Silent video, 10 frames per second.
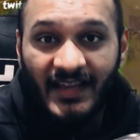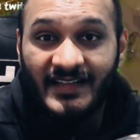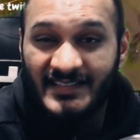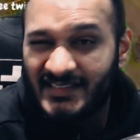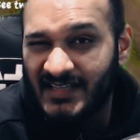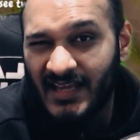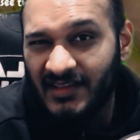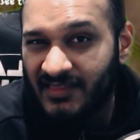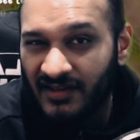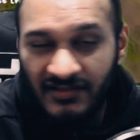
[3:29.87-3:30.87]
let's say,
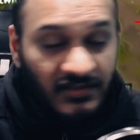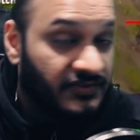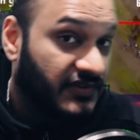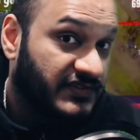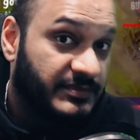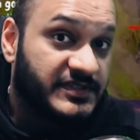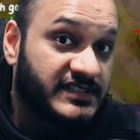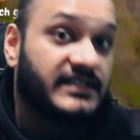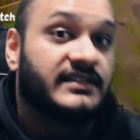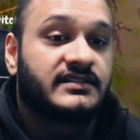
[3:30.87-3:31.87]
30 to
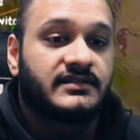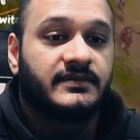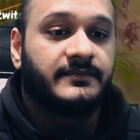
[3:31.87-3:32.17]
50%.